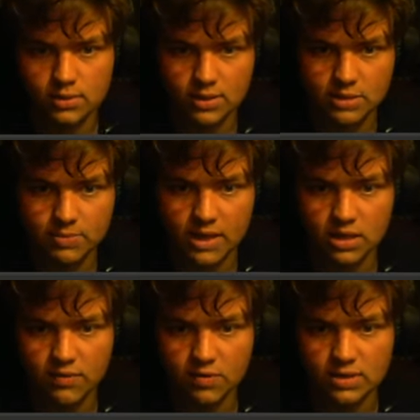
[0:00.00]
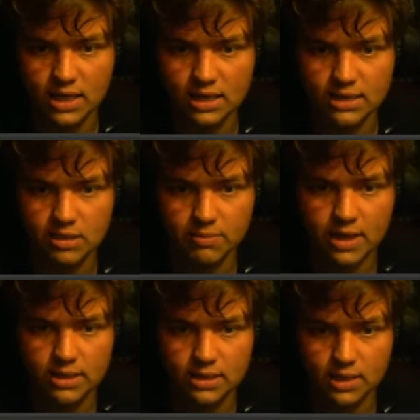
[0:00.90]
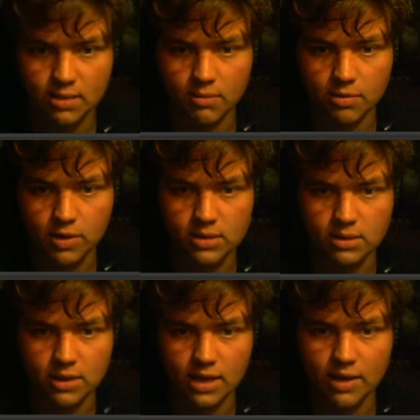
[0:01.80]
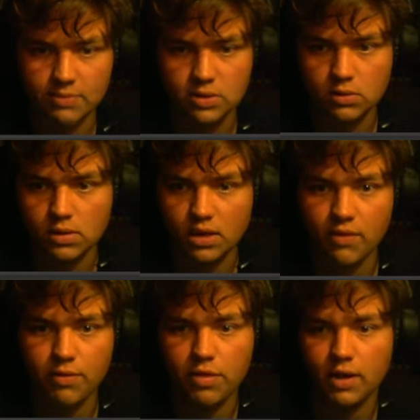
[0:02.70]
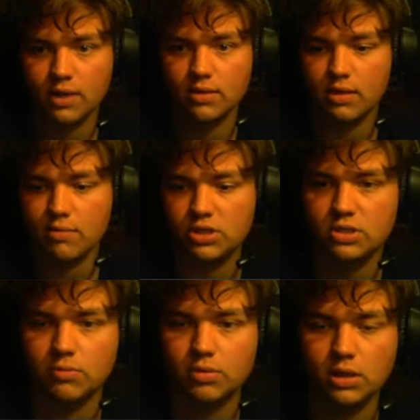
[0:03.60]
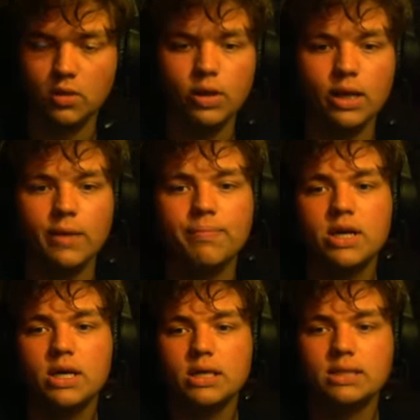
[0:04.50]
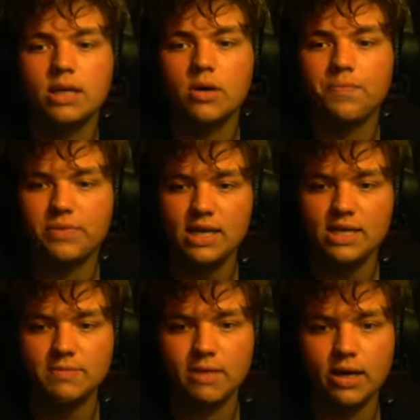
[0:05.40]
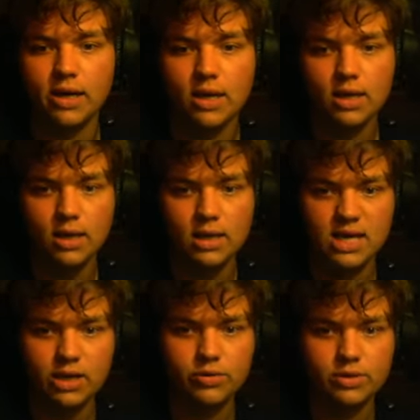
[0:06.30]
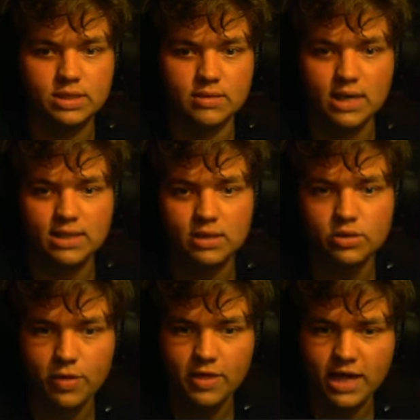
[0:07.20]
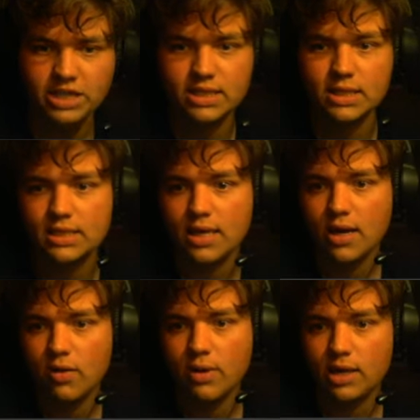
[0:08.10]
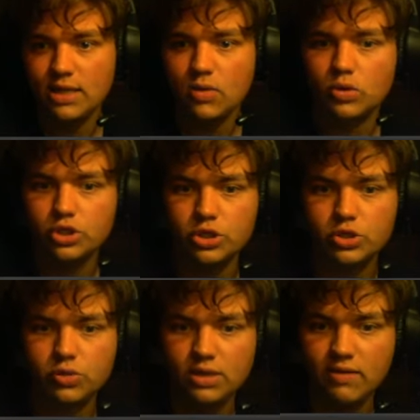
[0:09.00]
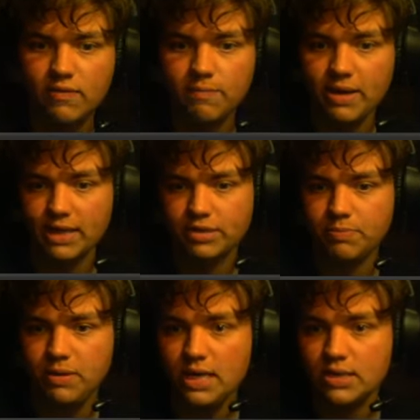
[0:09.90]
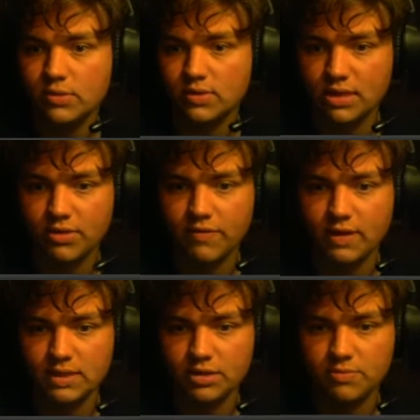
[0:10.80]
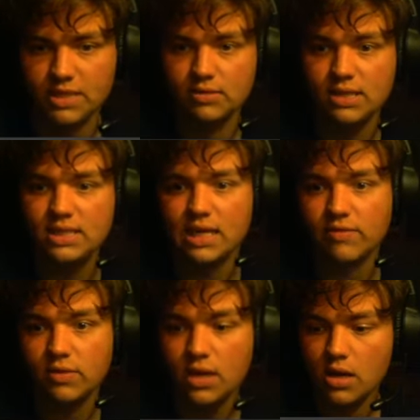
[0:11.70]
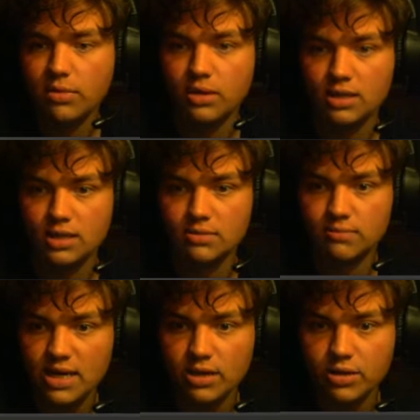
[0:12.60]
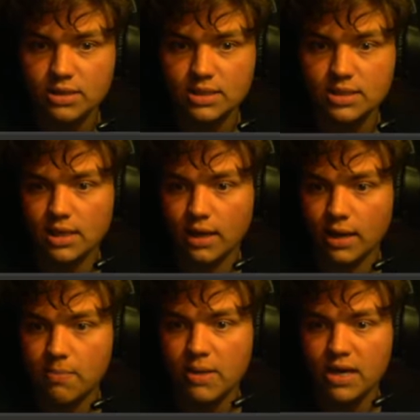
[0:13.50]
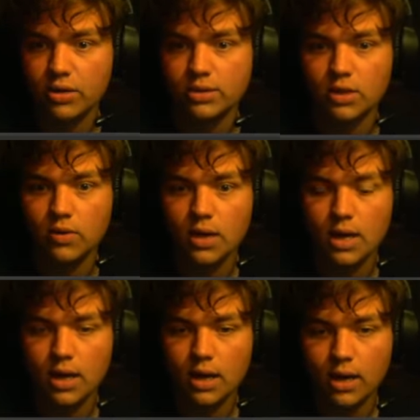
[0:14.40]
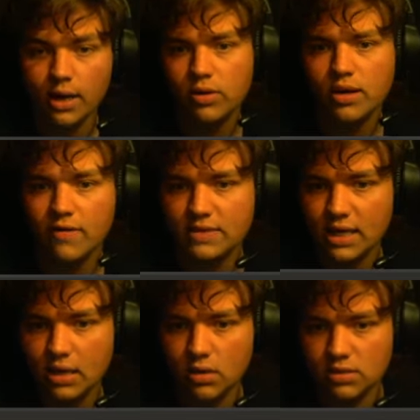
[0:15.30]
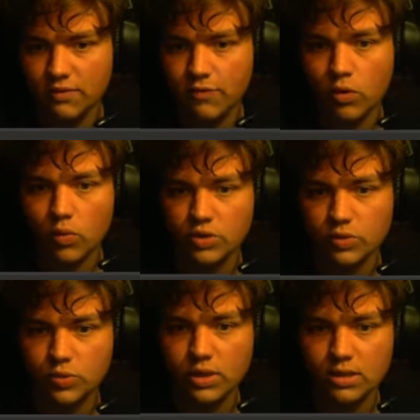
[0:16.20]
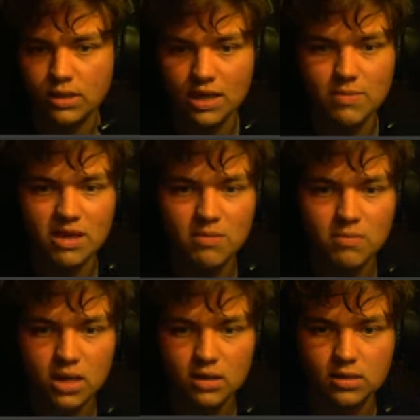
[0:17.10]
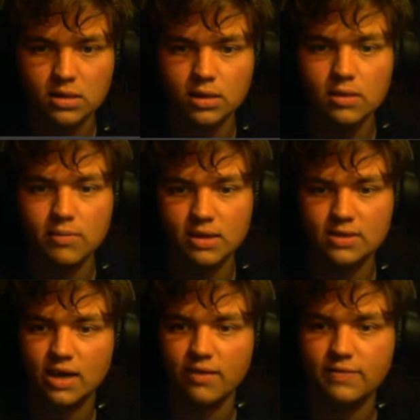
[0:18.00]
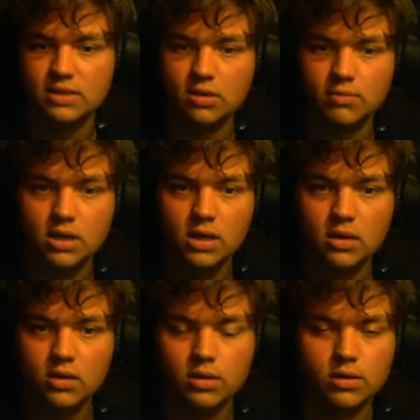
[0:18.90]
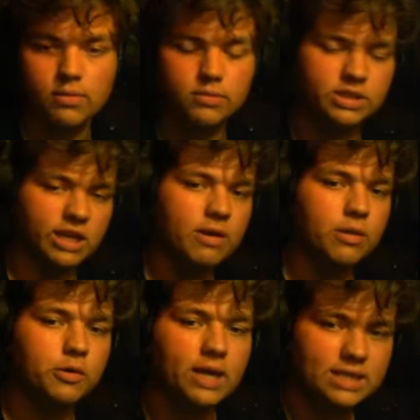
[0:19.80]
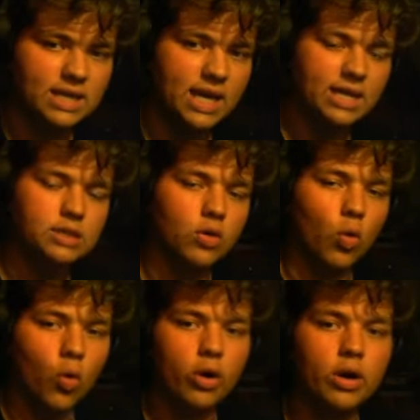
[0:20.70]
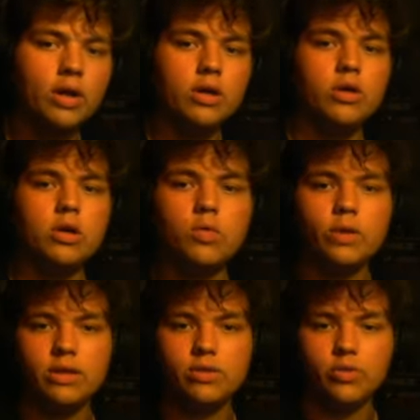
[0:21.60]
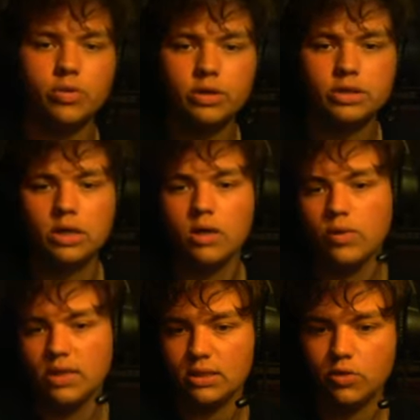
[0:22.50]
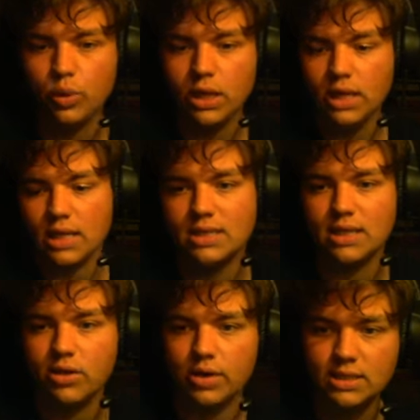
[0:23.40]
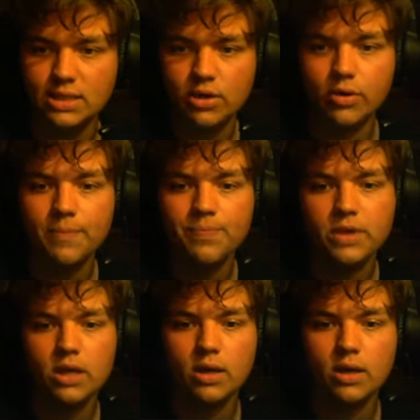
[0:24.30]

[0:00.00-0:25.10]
so that's bad. And if you take, I take back, and I'm threatening absolutely everything, and the game is just completely winning. So that is my inaccuracy. I started with h6. My idea was just to give back the piece, sacrificing the piece on d7, but it doesn't matter since I'm better. So I could have taken on d4, which was winning the game immediately because I had some checkmate threats and or winning the rook, winning the queen, etc., etc.